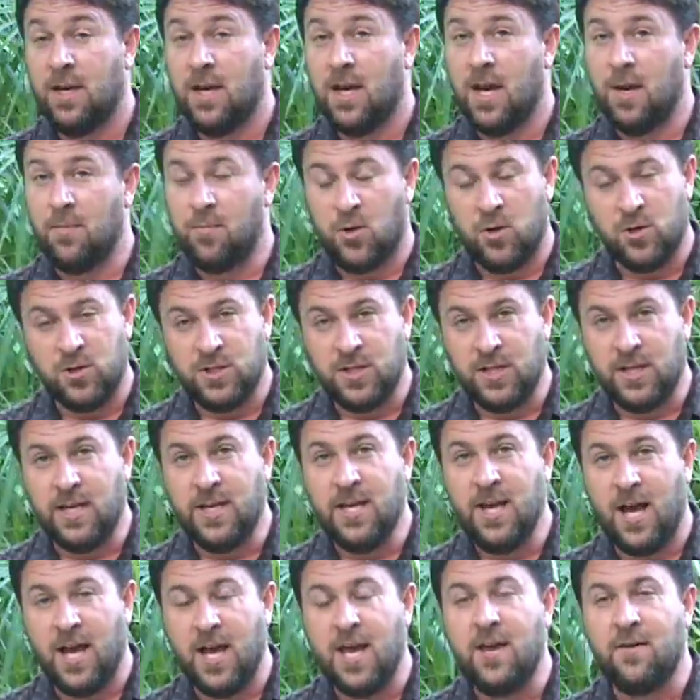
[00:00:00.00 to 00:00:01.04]
Uh,
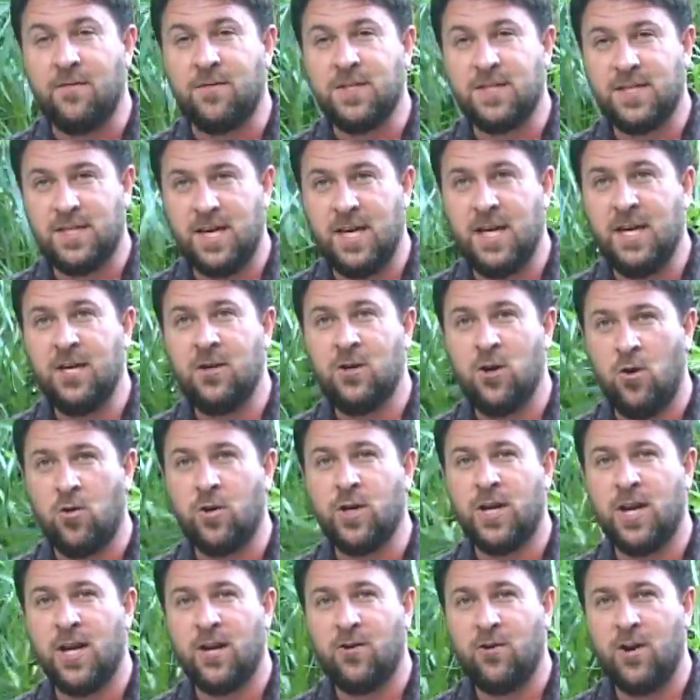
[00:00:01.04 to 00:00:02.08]
personally, I have seen
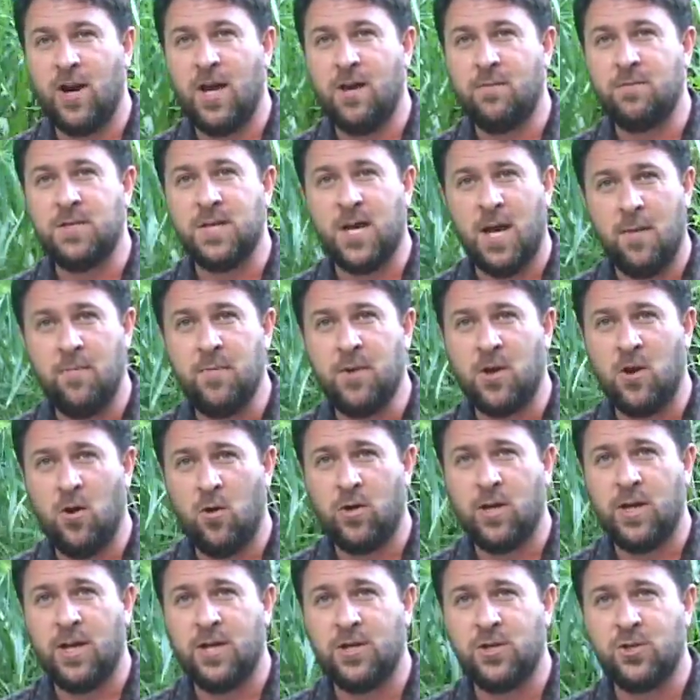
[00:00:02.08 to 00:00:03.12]
coconut crabs up a
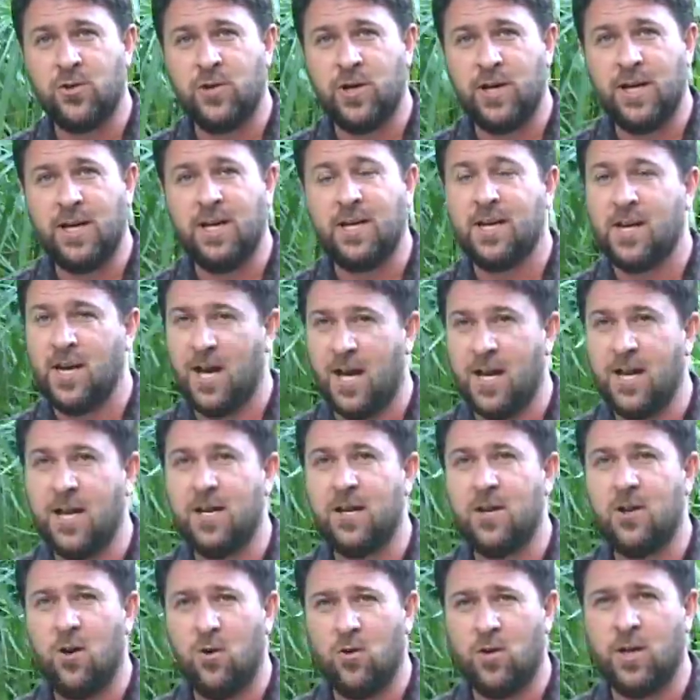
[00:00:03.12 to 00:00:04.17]
coconut tree
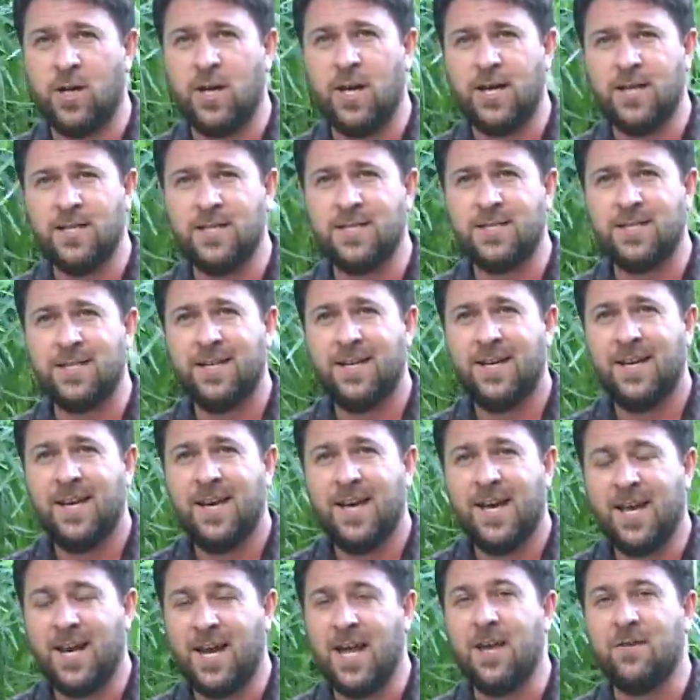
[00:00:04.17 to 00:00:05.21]
cutting coconuts
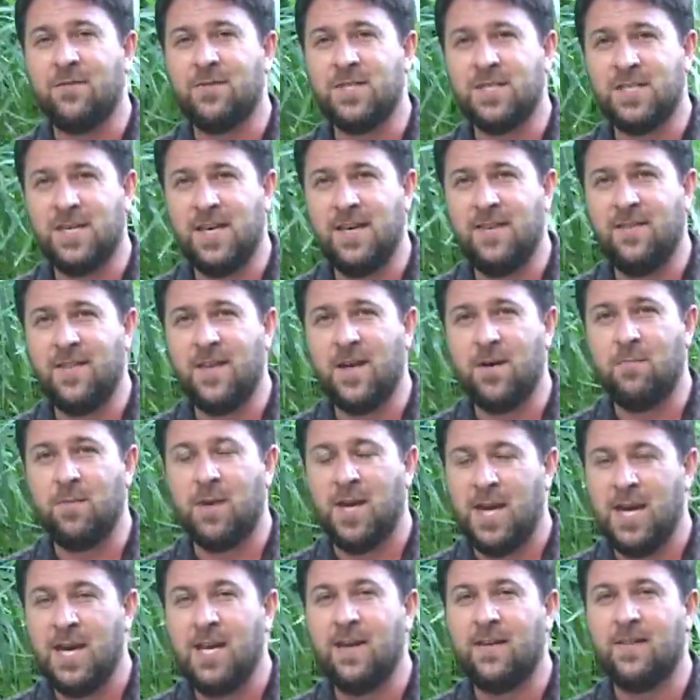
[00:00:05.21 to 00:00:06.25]
and I have seen them
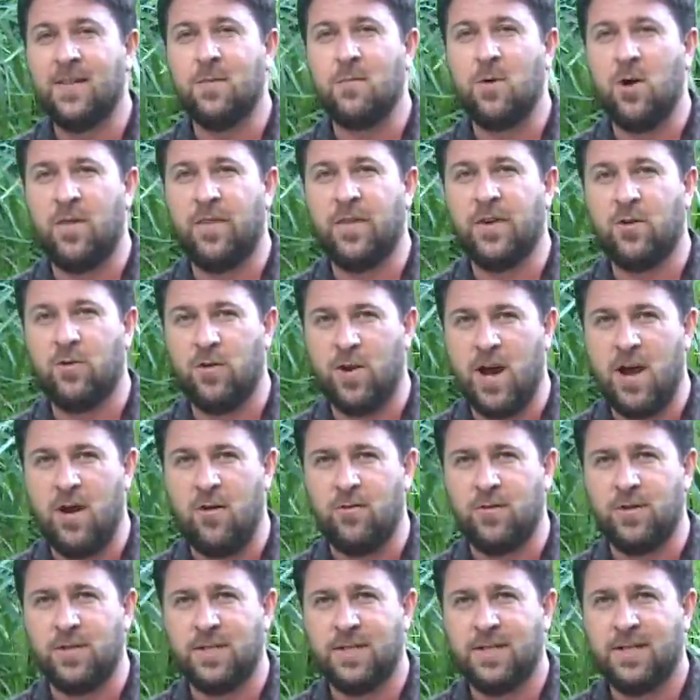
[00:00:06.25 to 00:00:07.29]
eating them on the
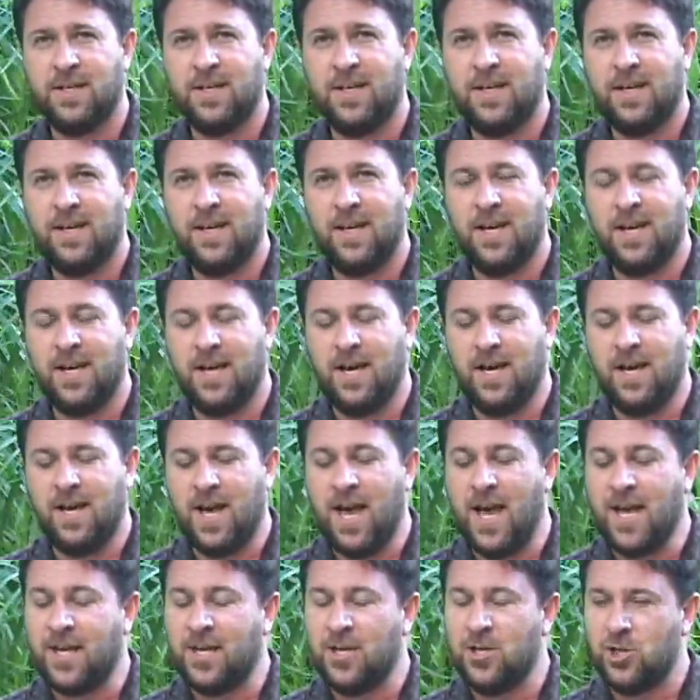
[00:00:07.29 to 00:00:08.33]
ground. Uh,
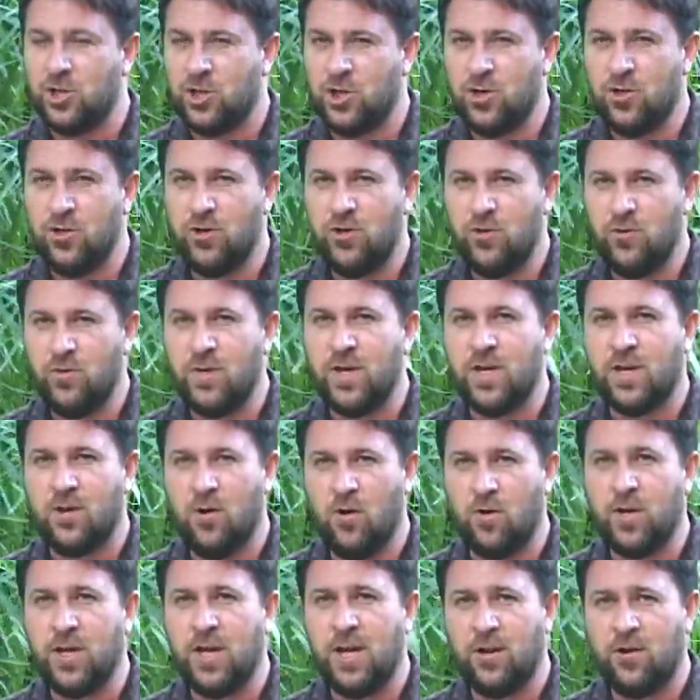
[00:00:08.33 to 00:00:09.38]
I can assure you that
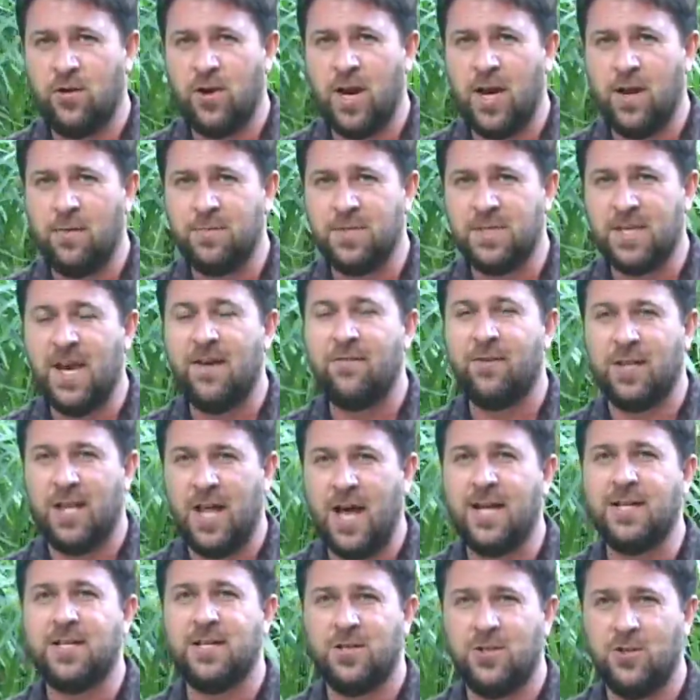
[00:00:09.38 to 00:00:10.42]
coconut crabs have a
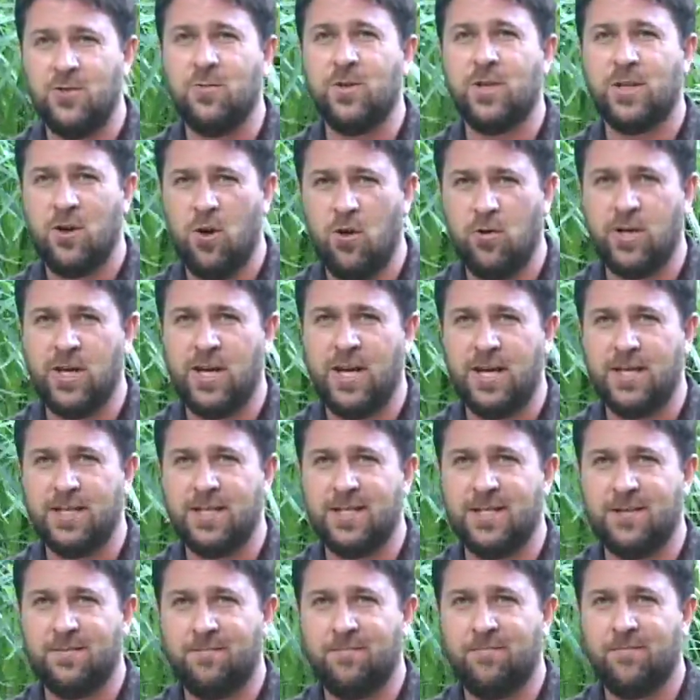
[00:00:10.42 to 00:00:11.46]
lot to do with
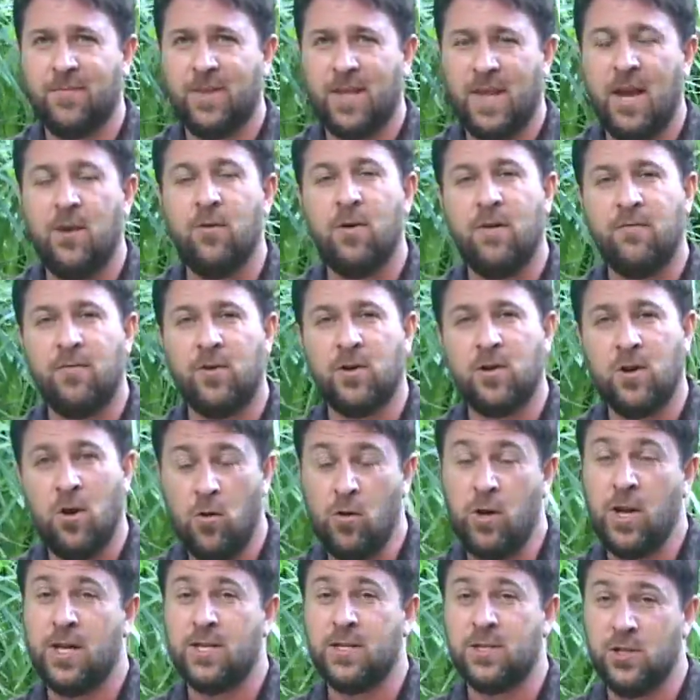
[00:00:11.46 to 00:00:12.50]
coconuts. However,
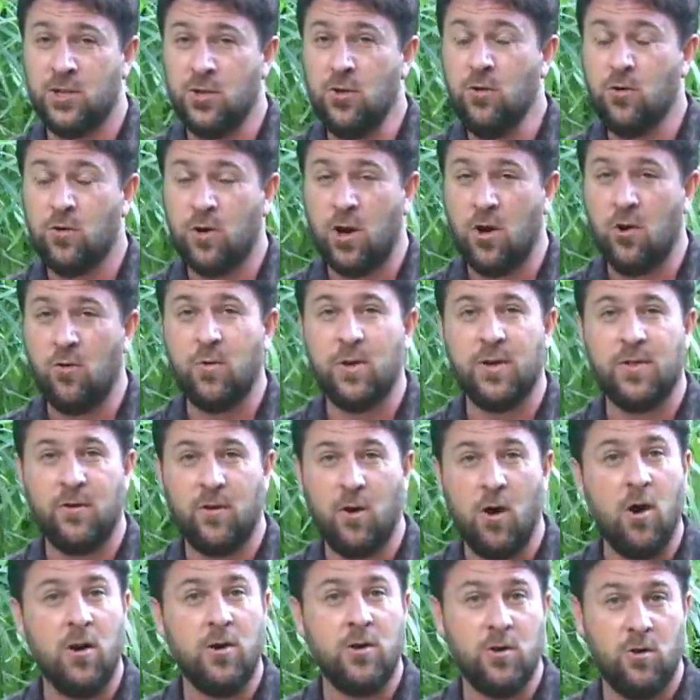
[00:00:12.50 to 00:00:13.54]
coconuts do grow where
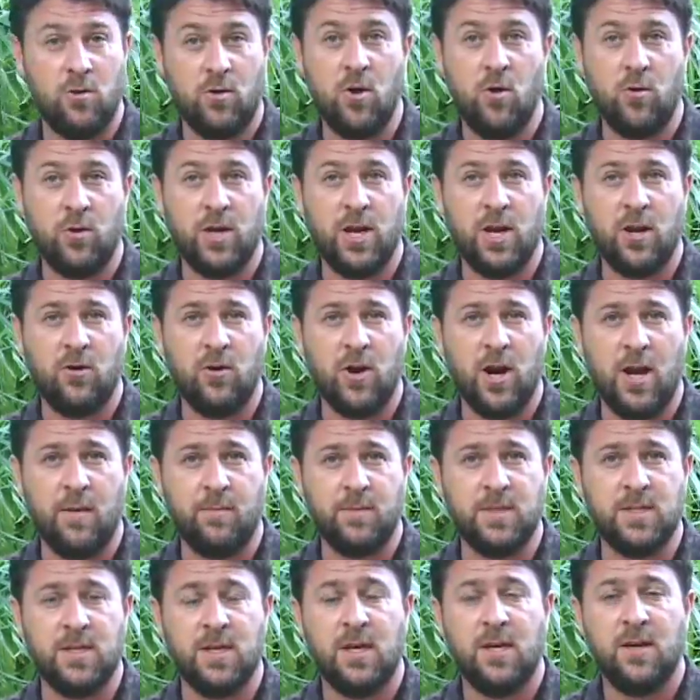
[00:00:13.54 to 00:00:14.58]
there are no coconut
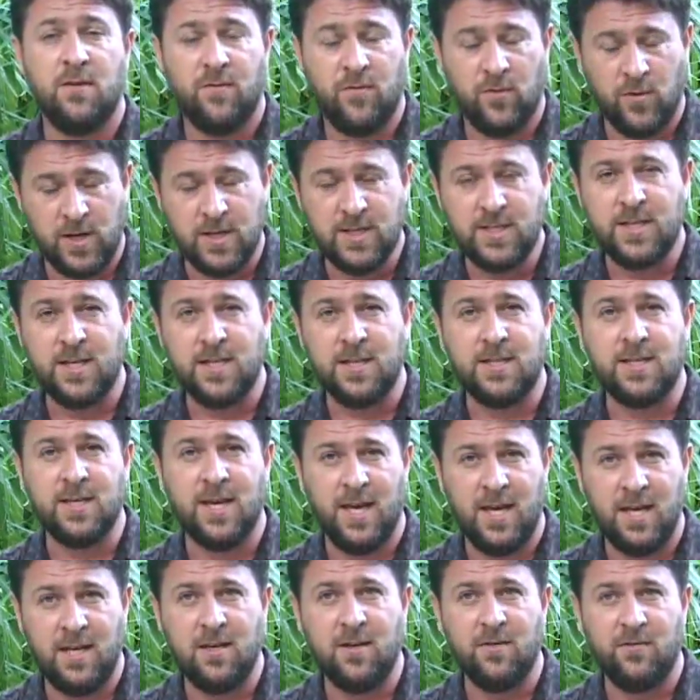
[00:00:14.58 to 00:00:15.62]
crabs. For instance,
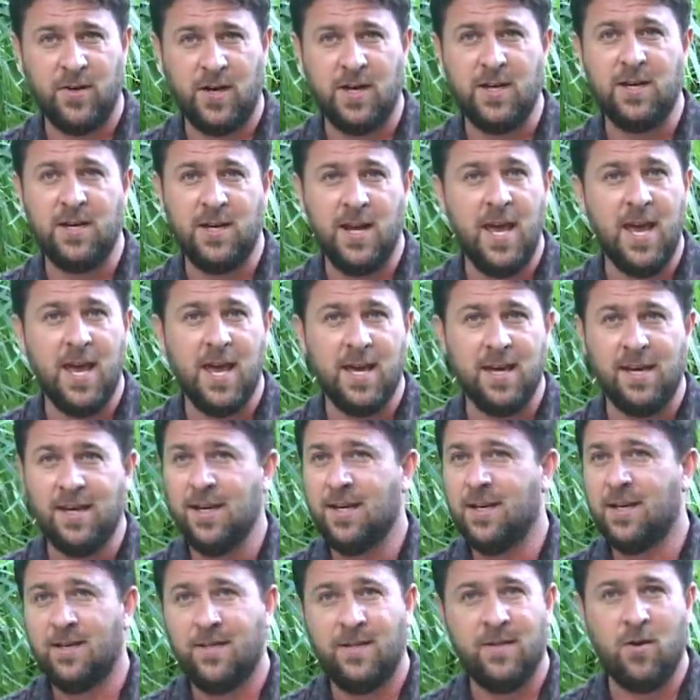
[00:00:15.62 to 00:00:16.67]
in Hawaii,
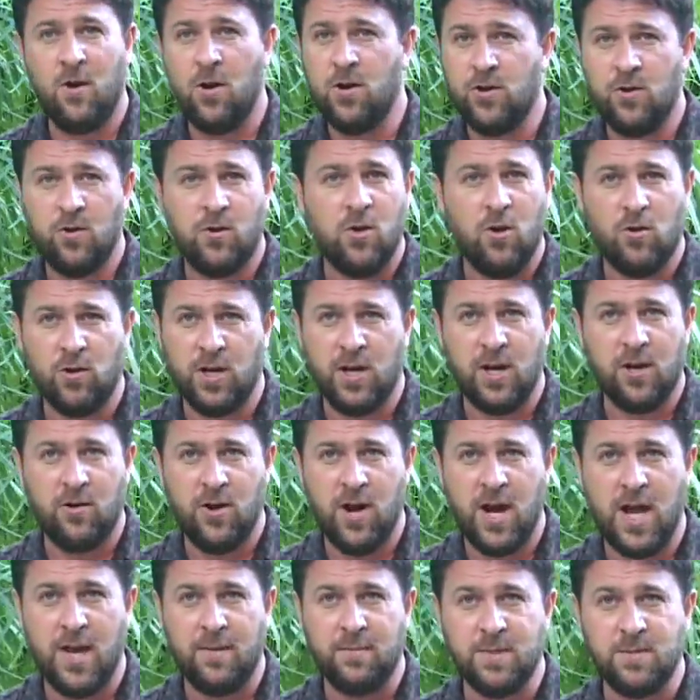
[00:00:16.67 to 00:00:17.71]
there are no coconut
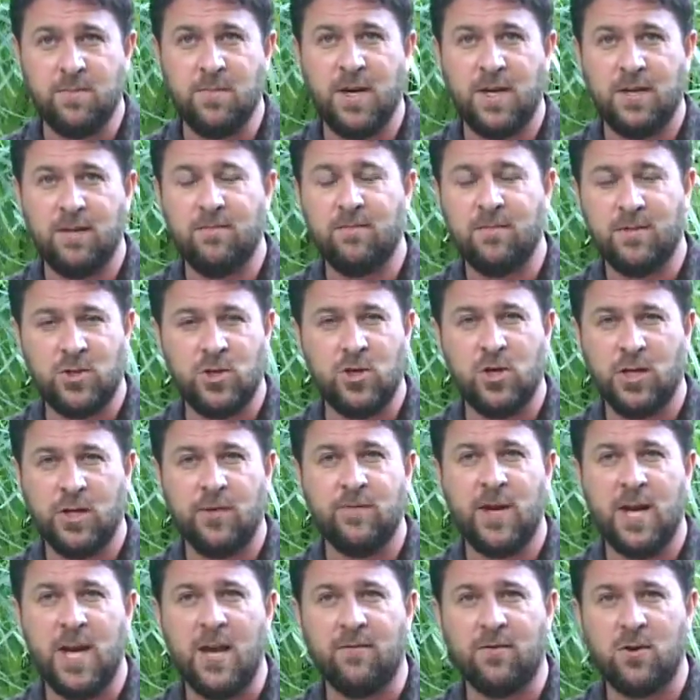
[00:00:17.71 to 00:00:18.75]
crabs, but surely
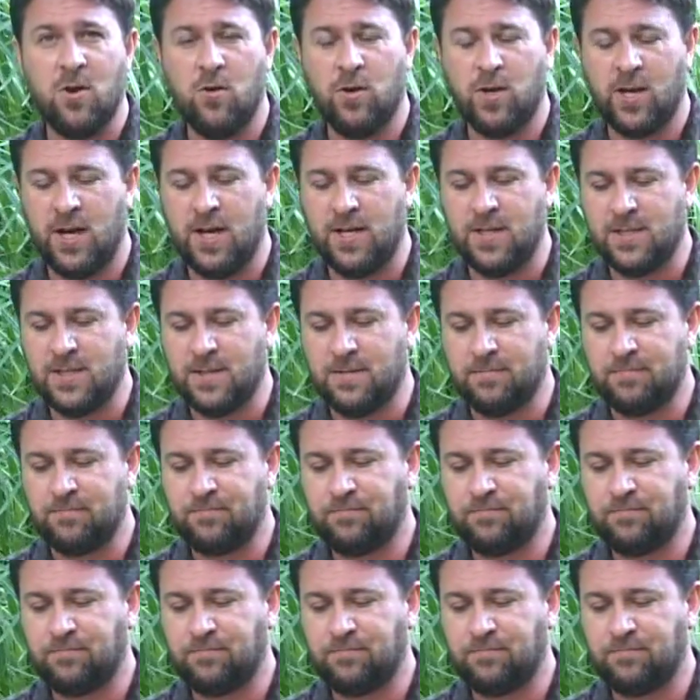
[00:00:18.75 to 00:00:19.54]
we have coconuts.